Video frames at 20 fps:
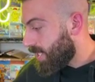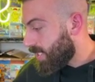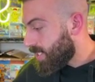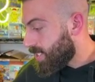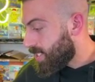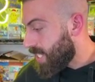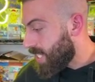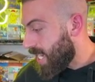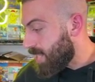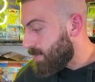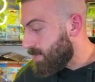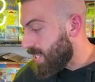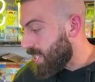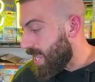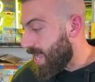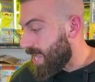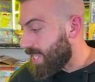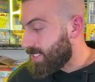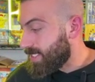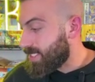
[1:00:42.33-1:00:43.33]
Jamie
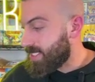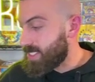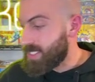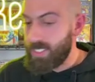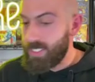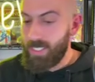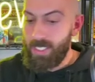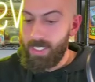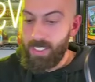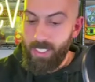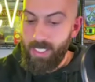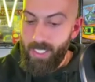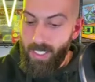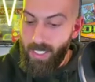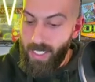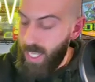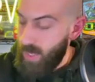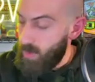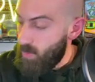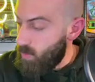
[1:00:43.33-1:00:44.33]
S
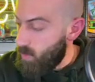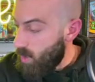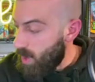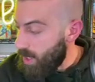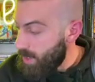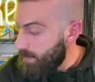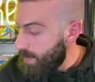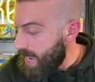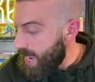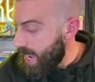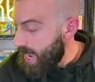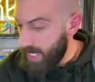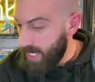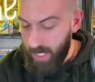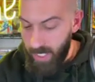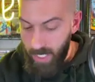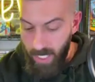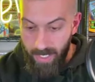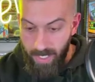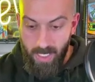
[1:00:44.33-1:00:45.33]
getting one pack.
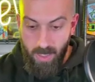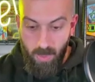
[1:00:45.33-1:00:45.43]
And this